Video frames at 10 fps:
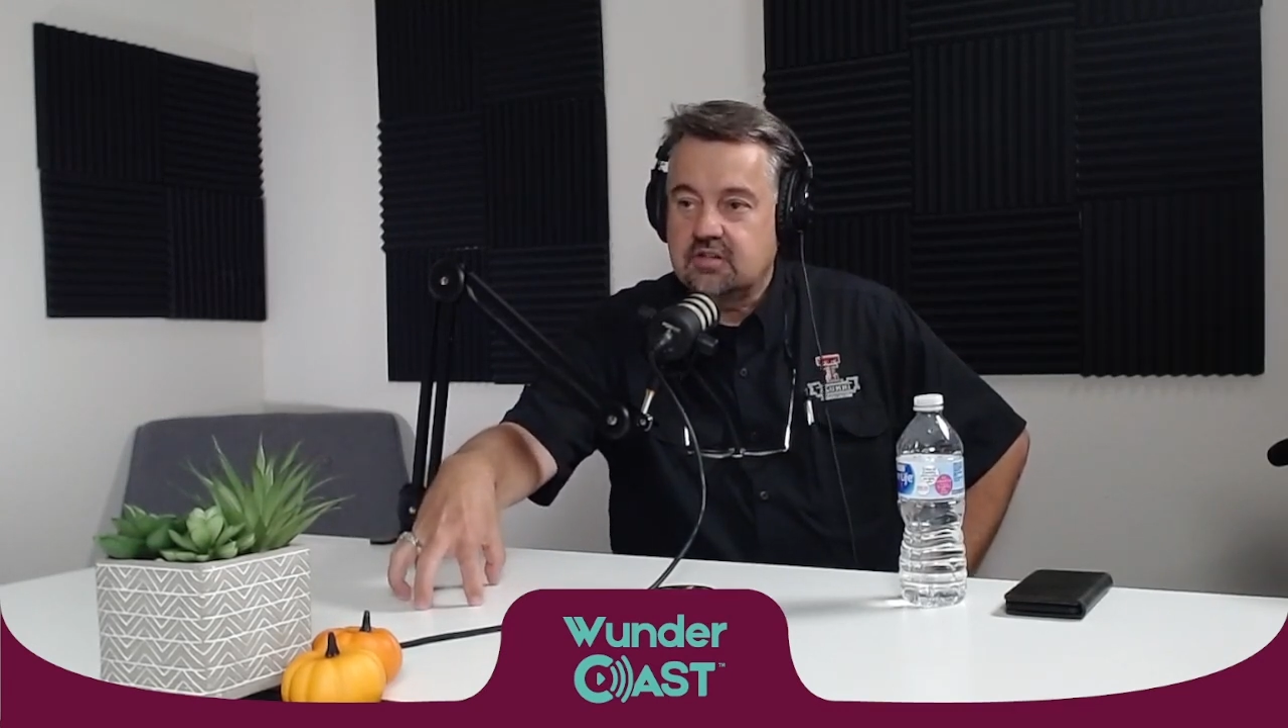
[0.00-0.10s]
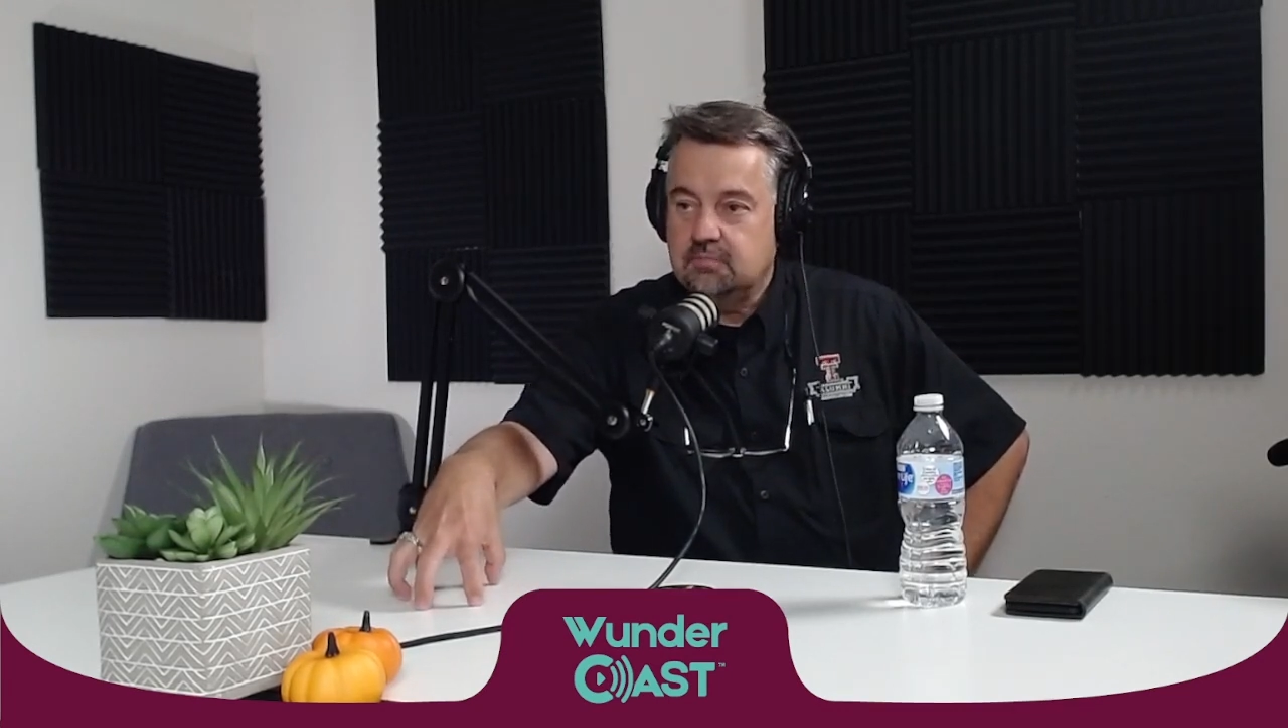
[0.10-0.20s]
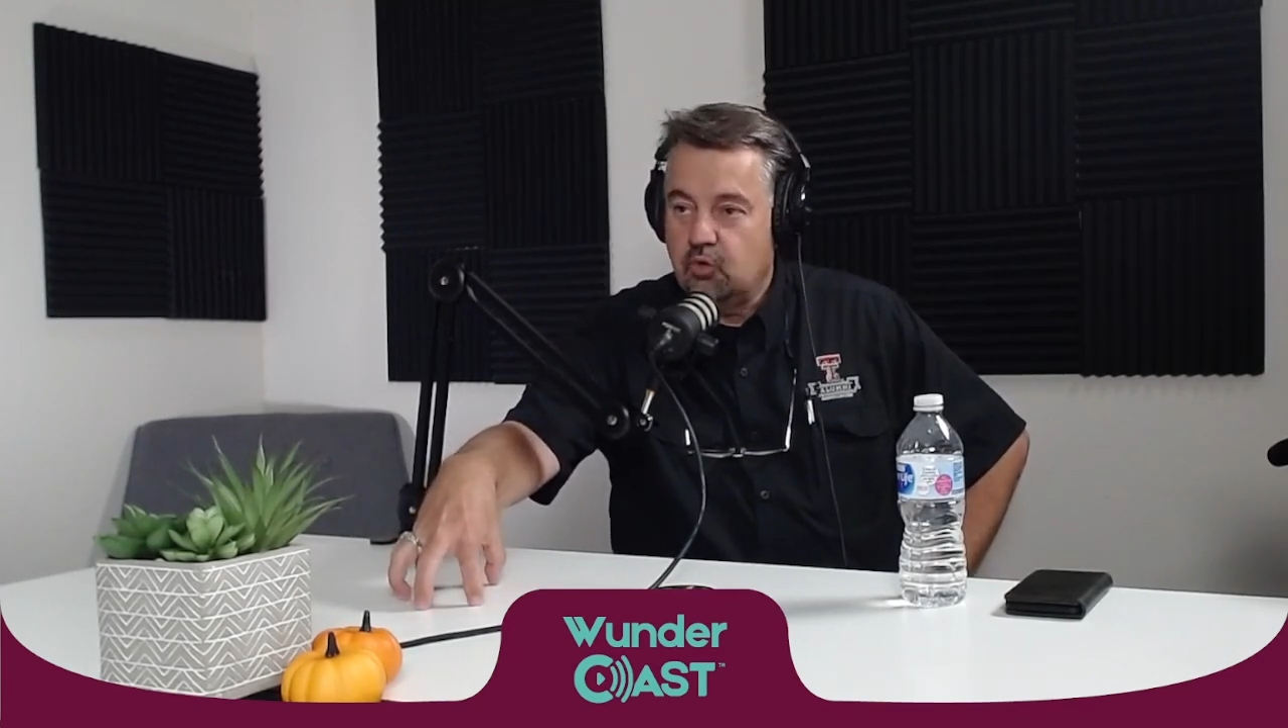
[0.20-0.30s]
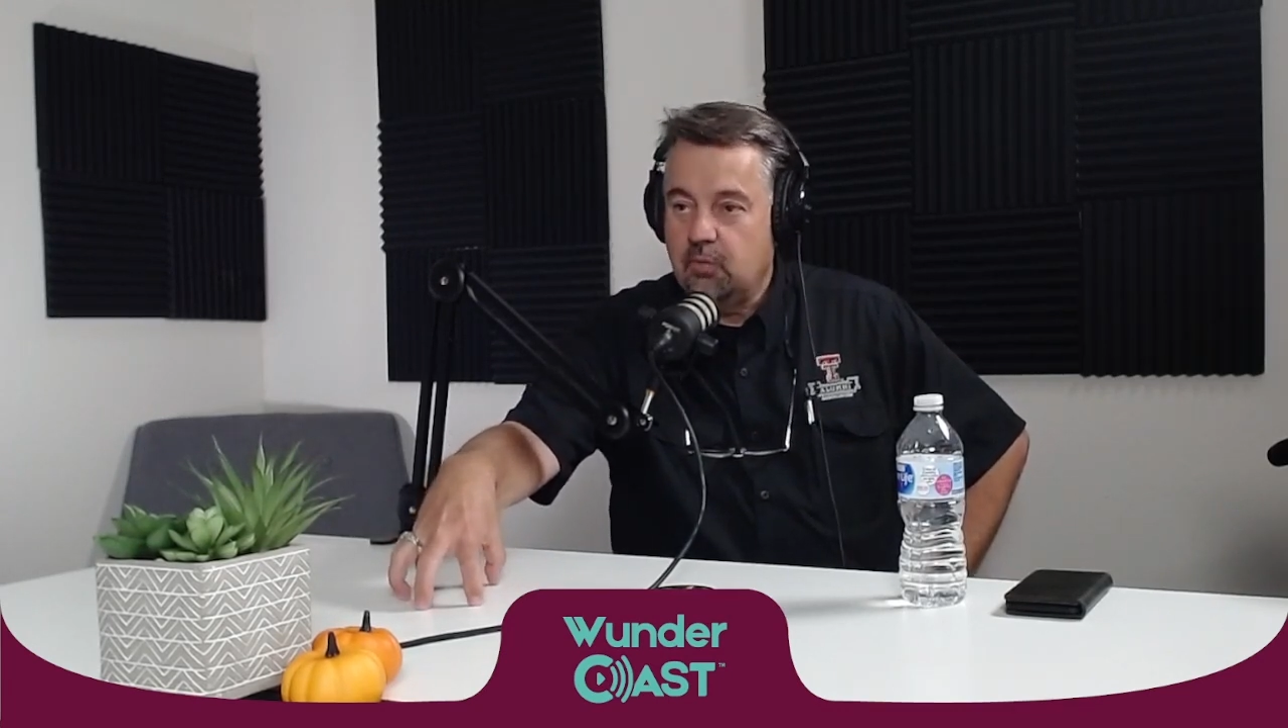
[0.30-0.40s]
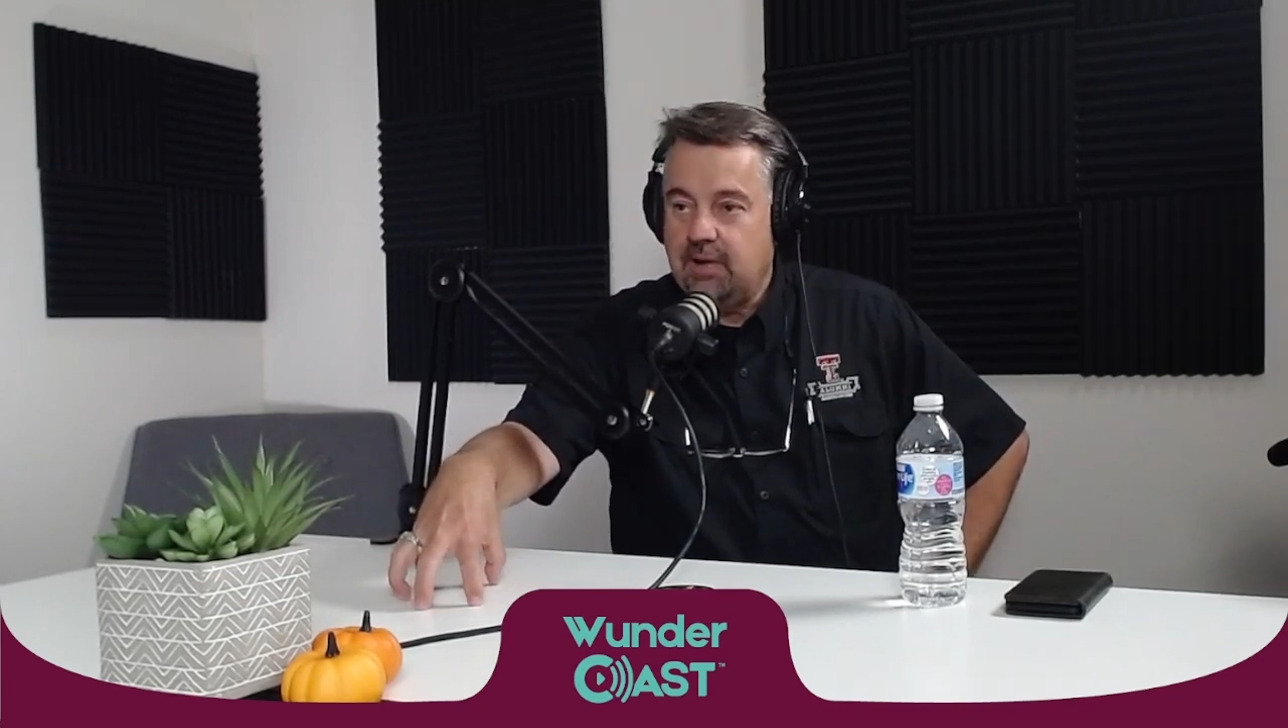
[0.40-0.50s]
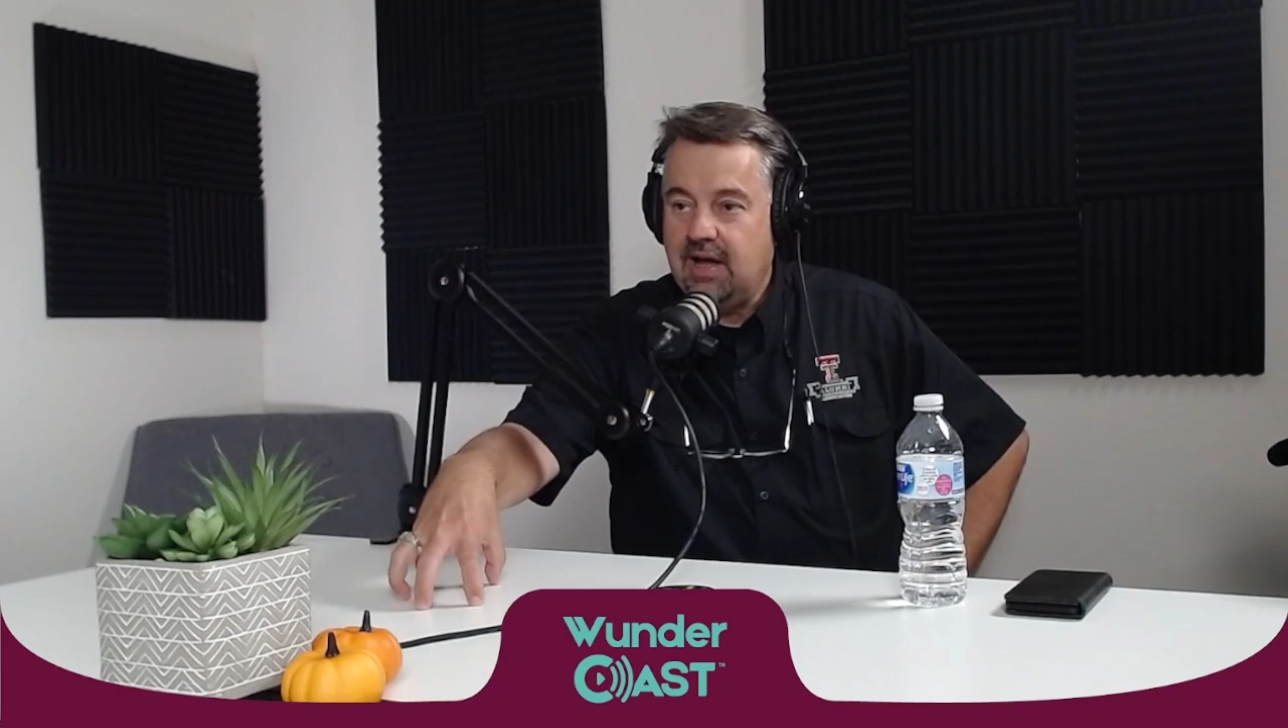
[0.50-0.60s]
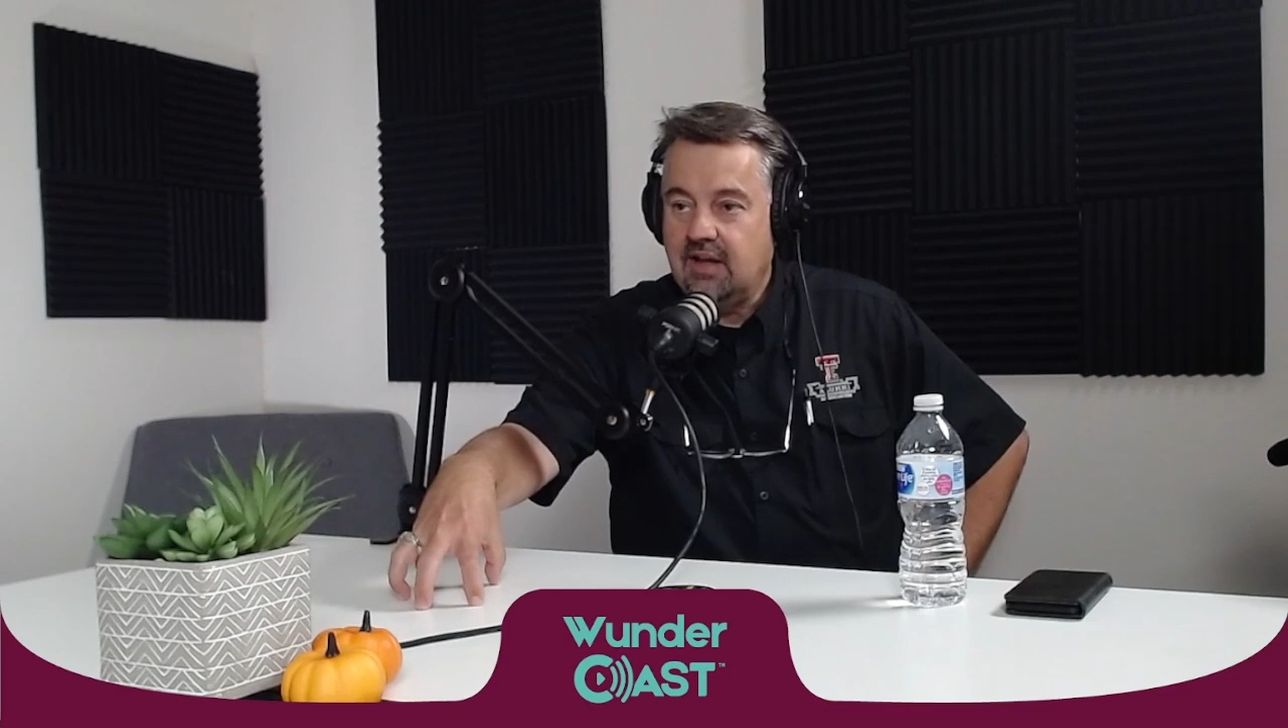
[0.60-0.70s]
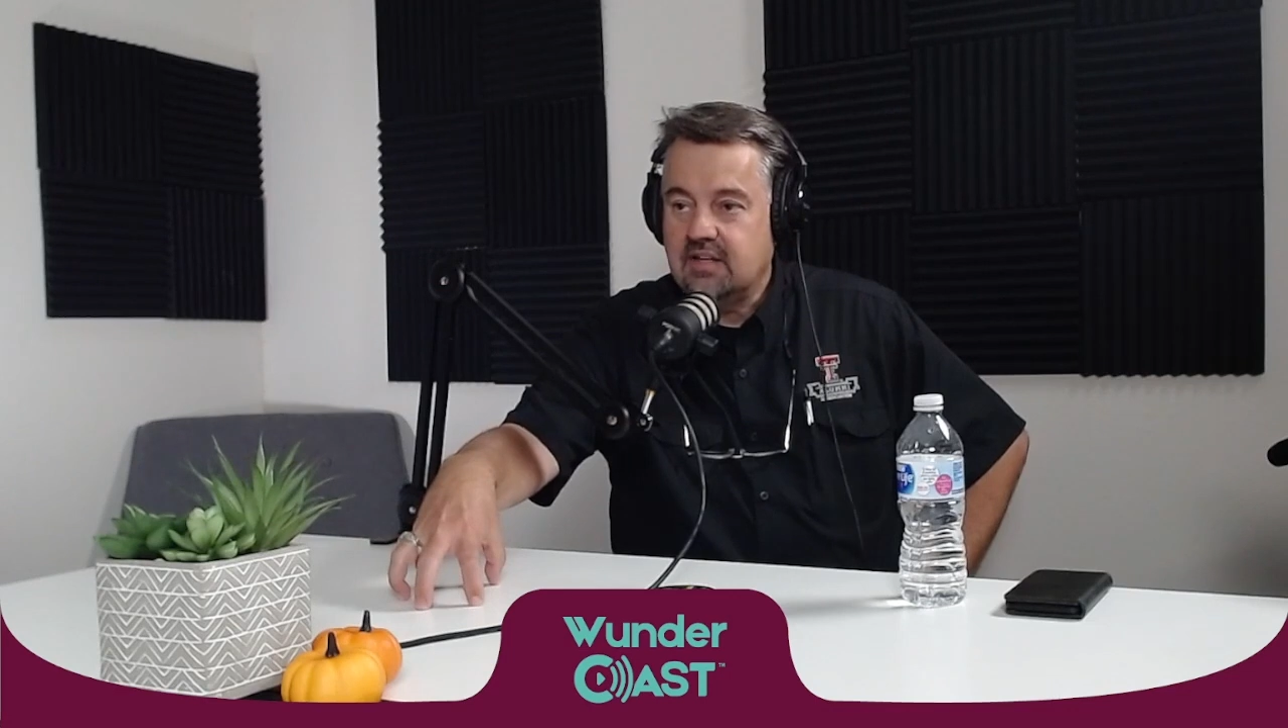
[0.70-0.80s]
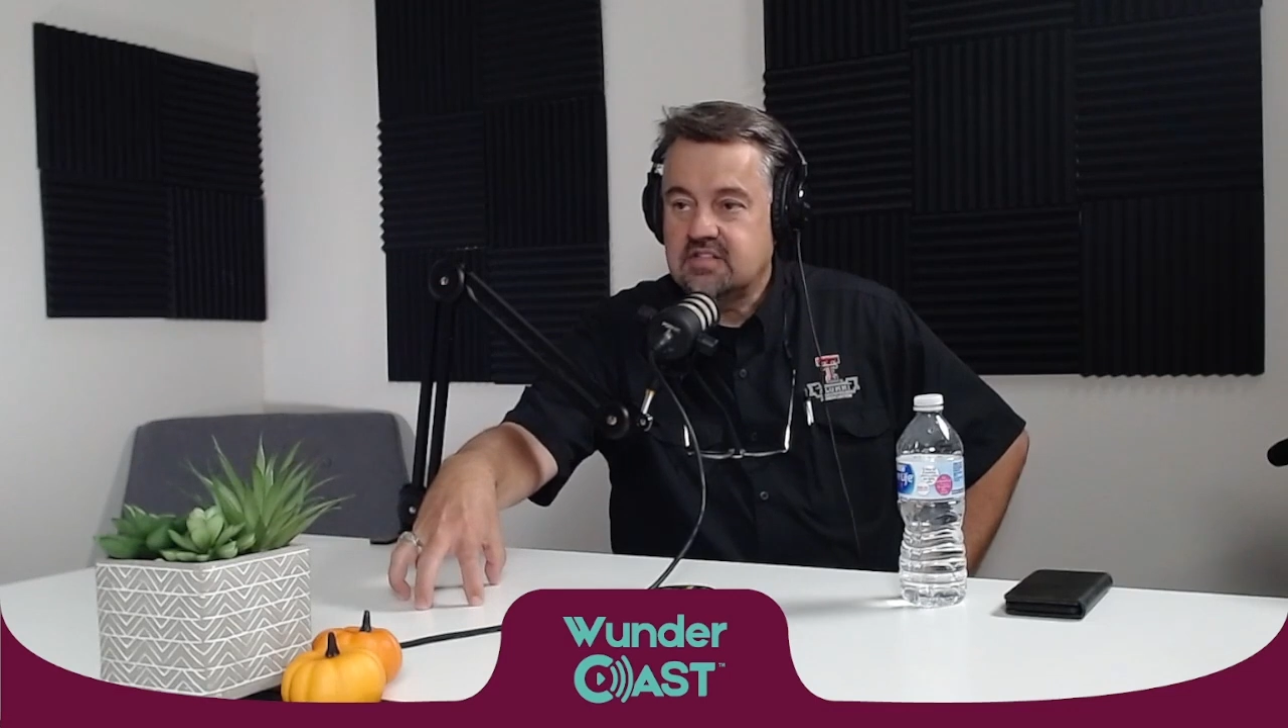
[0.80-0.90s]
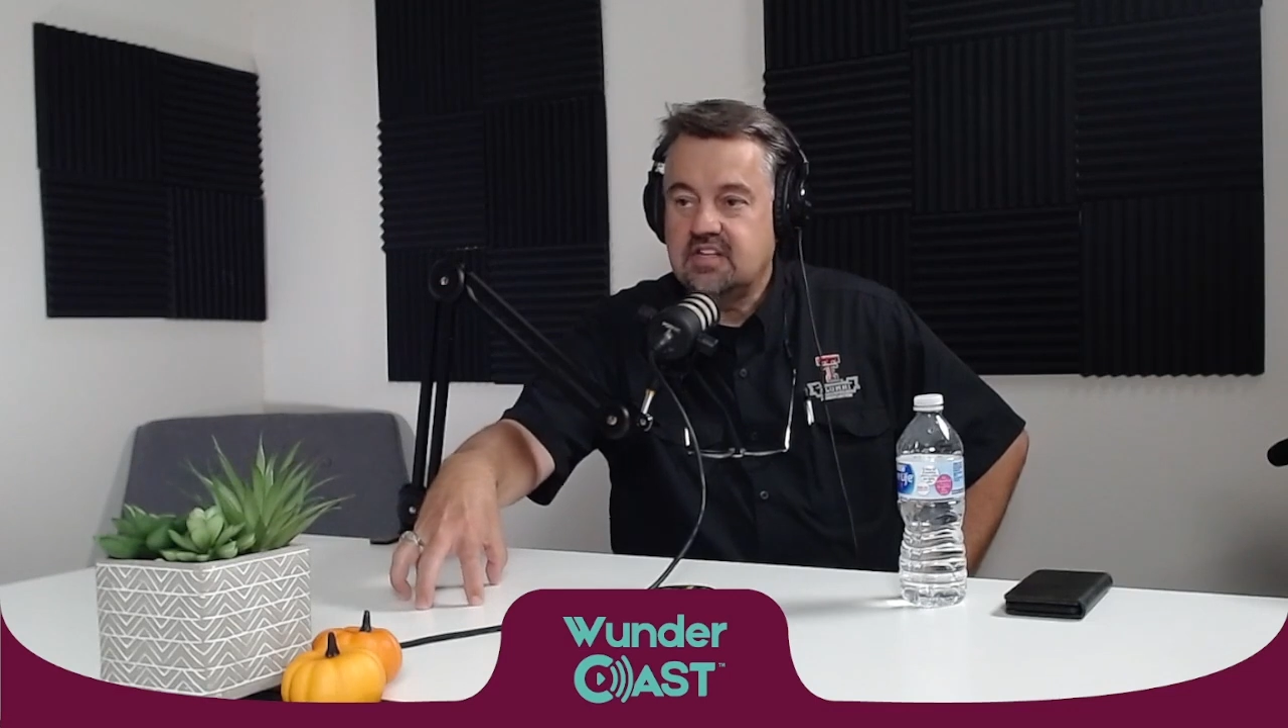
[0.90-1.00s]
and more balanced,